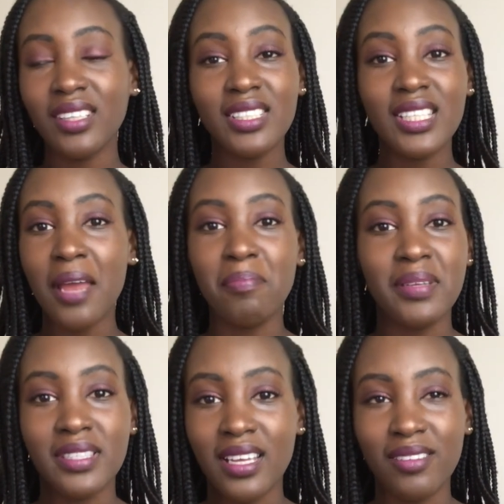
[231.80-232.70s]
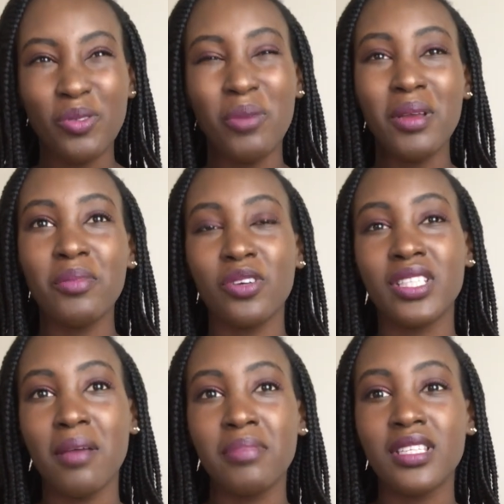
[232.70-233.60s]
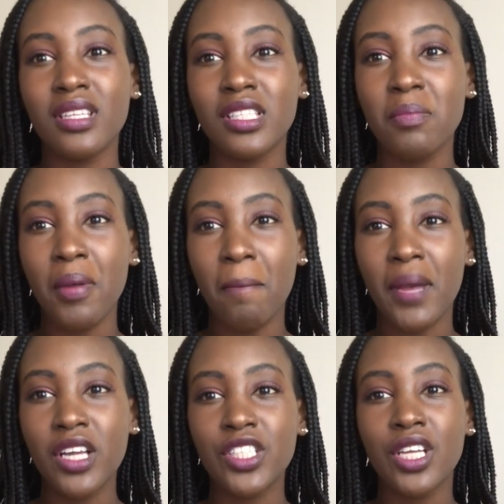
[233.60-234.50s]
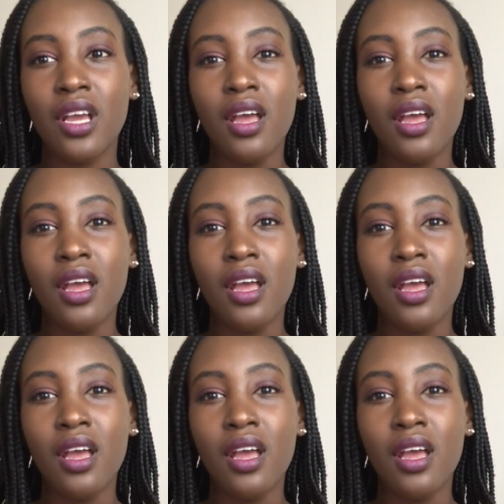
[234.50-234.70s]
10%. Well, maybe not 10%, that's a bit much.